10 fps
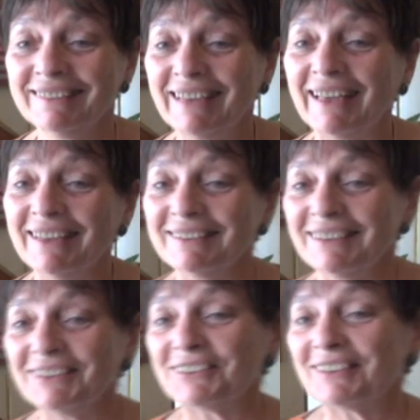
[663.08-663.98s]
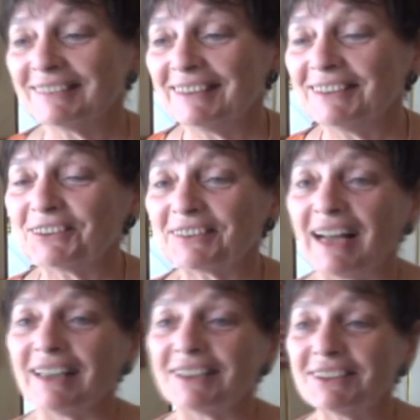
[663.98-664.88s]
taking in teachers
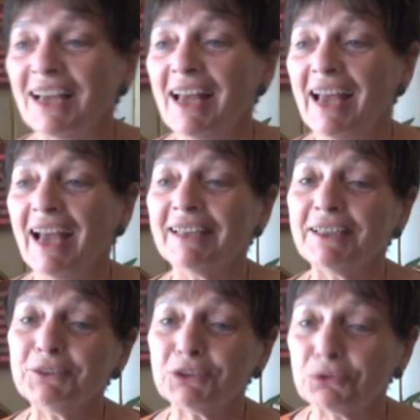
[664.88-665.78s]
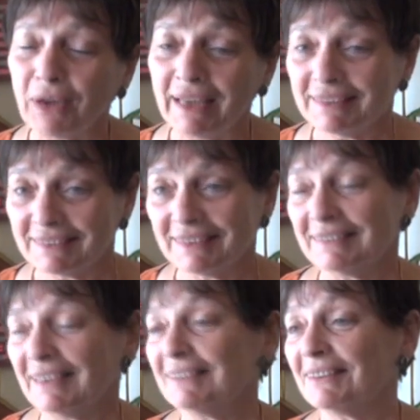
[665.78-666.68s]
college. And I used to write, as I
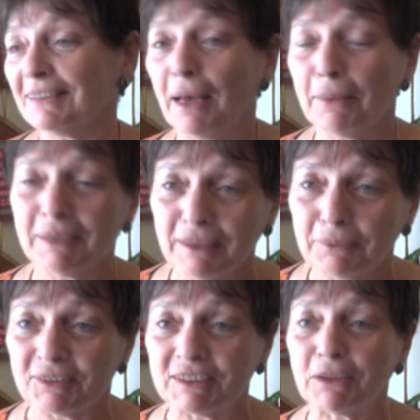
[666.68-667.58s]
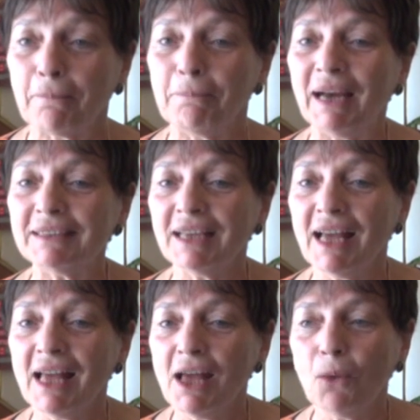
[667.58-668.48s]
said, to Nechama Leibovich. But
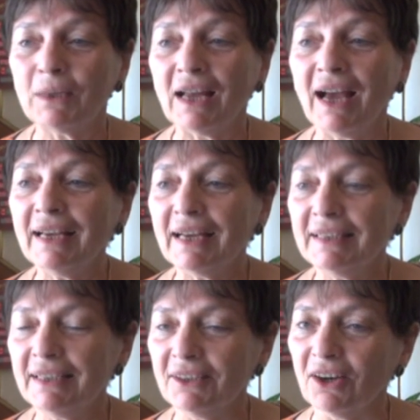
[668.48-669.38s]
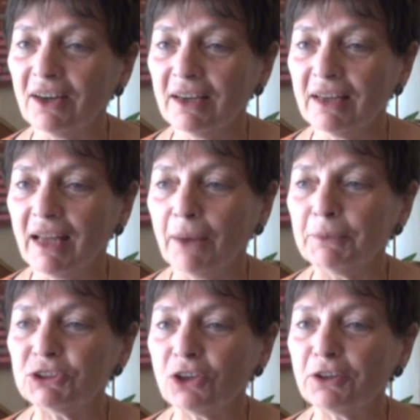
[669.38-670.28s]
when I got here and
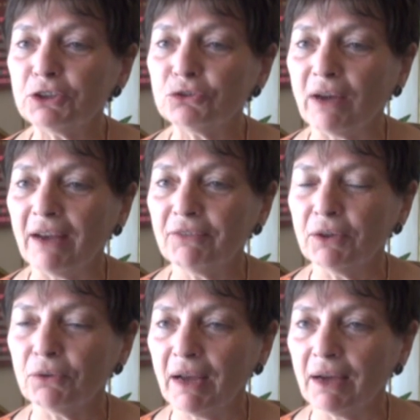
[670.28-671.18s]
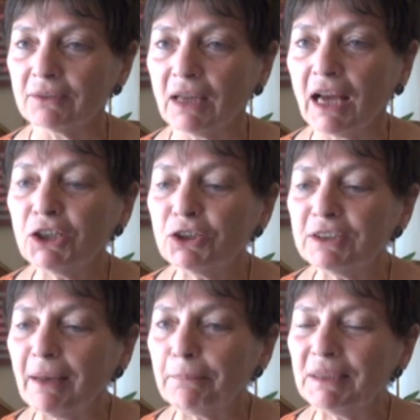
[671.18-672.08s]
we started driving around, I
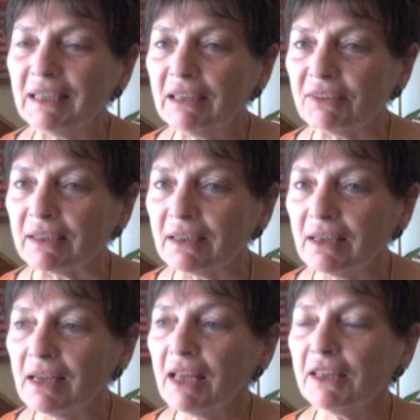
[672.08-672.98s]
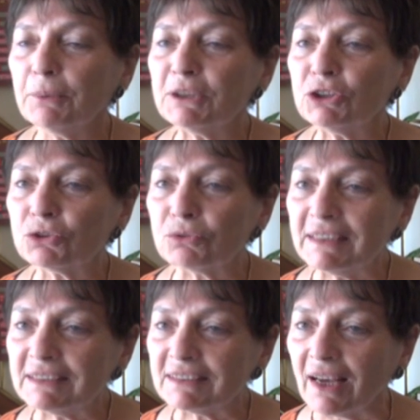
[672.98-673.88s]
could not believe it. There were
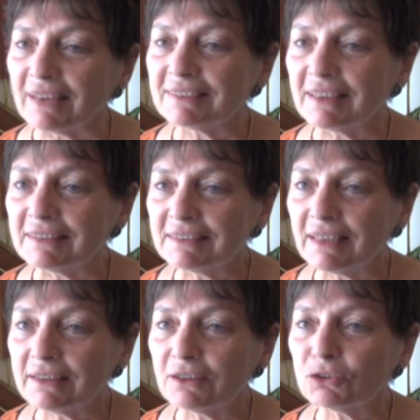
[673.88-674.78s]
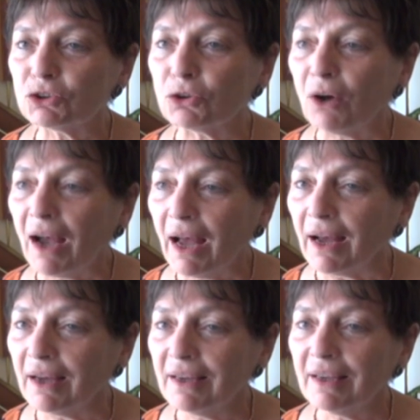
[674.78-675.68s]
street signs that said
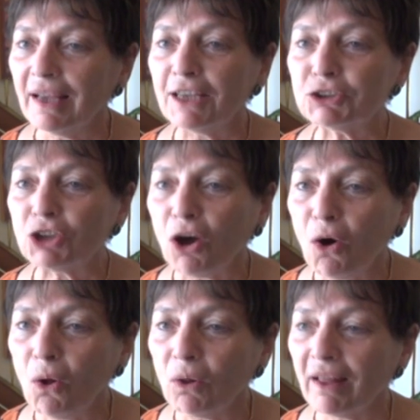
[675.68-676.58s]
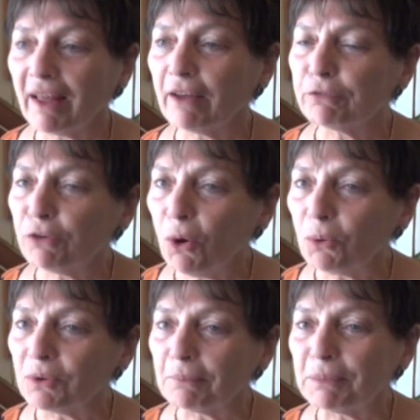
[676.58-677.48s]
Tzorah, Eshtaol,
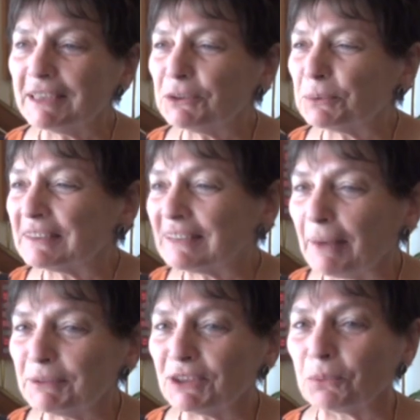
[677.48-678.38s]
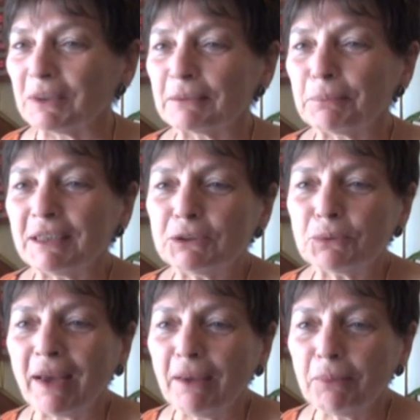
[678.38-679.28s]
Hebron, the places where Samson was, the places
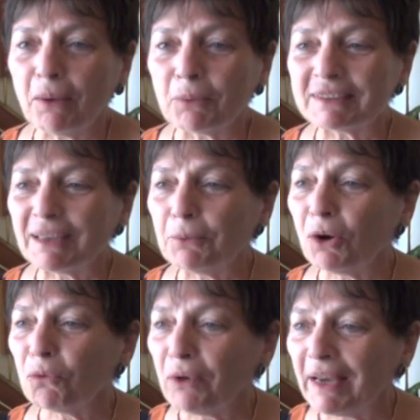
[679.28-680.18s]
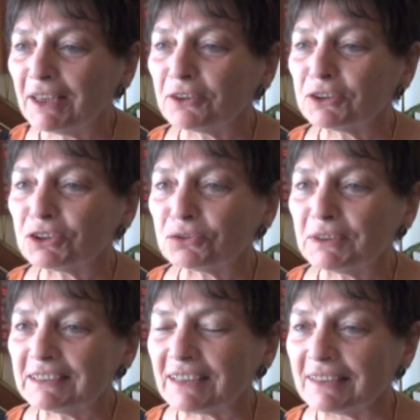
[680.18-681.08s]
where Abraham was. They were regular
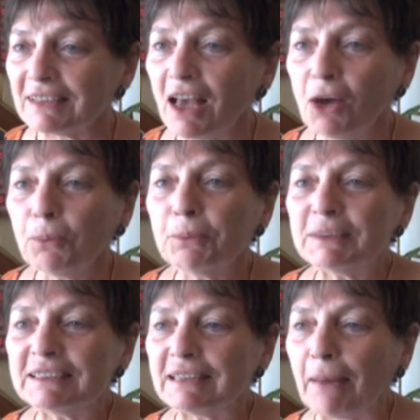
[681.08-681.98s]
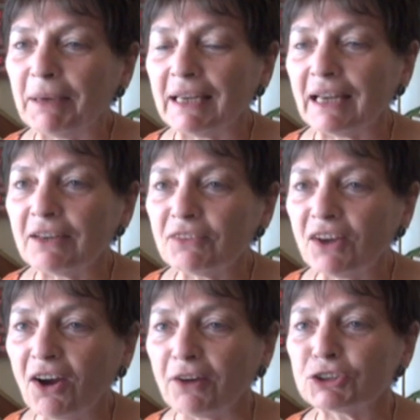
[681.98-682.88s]
street signs. We would stop and get out of the
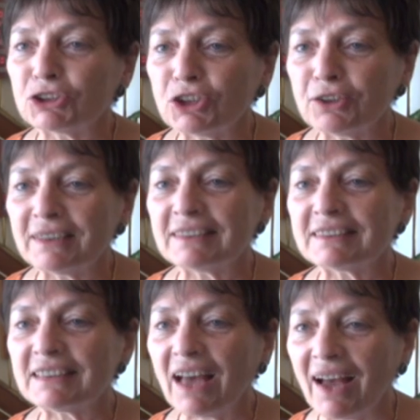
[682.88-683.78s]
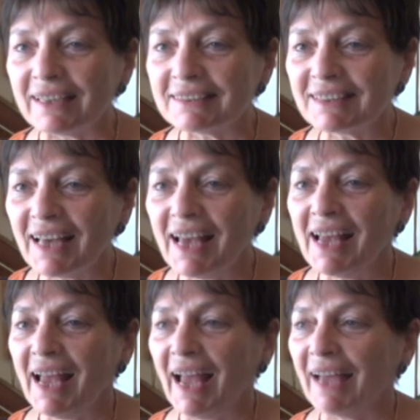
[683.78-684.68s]
car and just look at the signs.
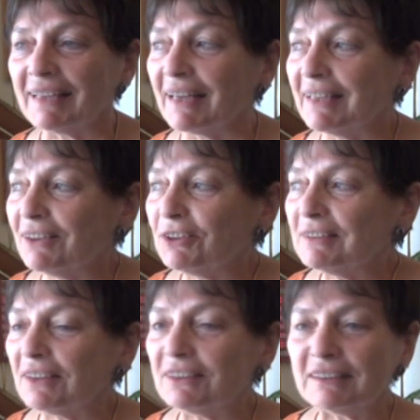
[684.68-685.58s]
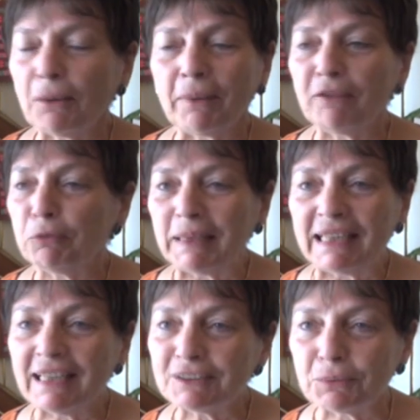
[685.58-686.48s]
And I couldn't understand why
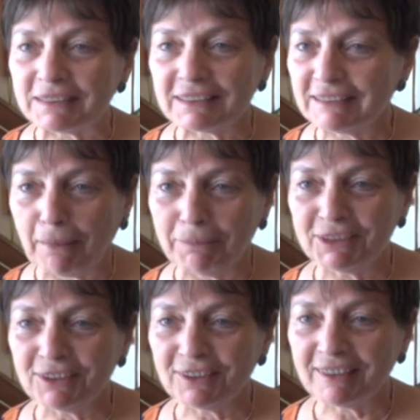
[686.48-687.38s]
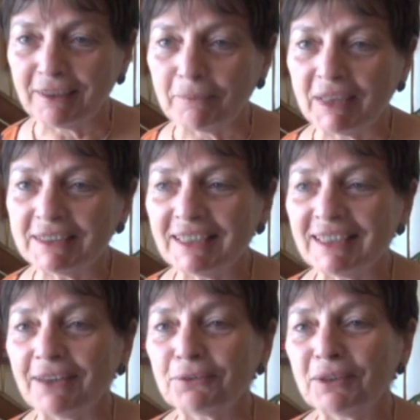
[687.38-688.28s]
everybody else wasn't stopping to look at them
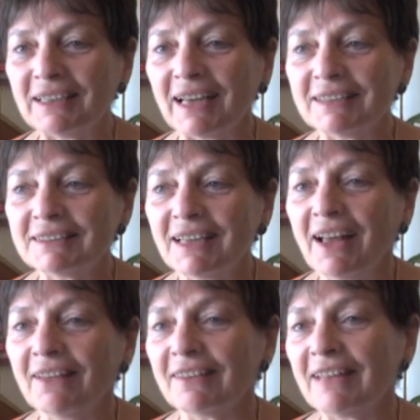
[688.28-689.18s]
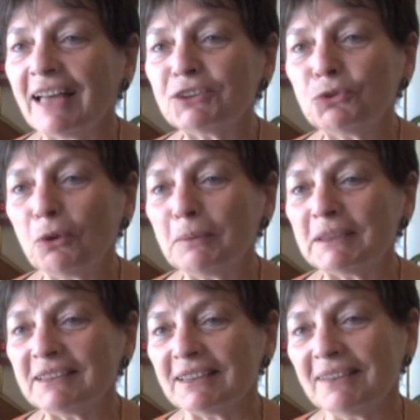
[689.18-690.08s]
until I realized that that's
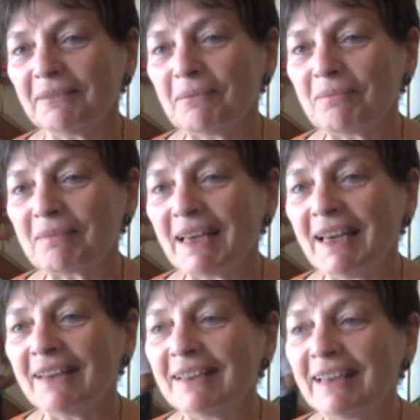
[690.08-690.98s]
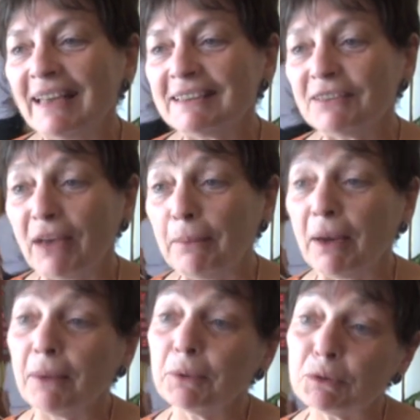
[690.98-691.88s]
normalcy. In the days of
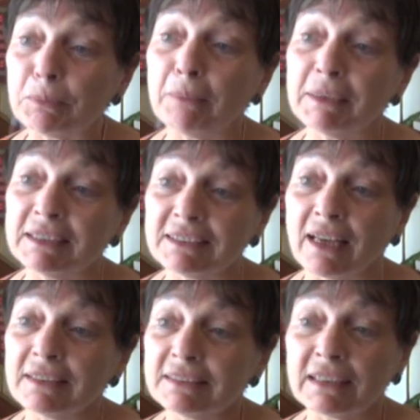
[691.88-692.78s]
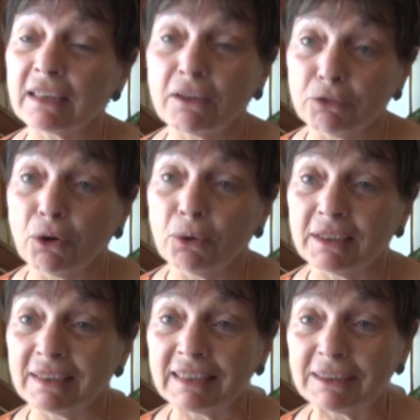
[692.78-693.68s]
Abraham, there was probably a sign that said
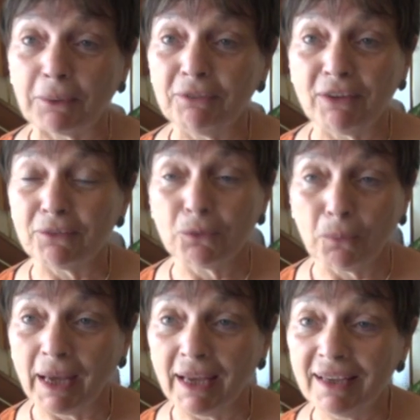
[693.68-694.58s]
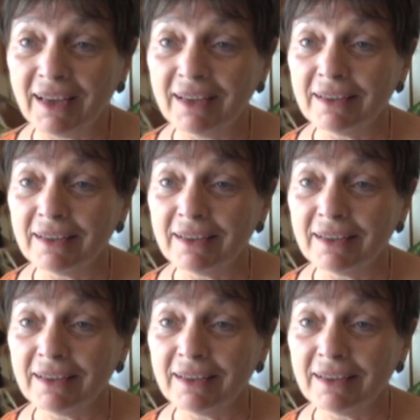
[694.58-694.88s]
Hebron, and that's how he found the way.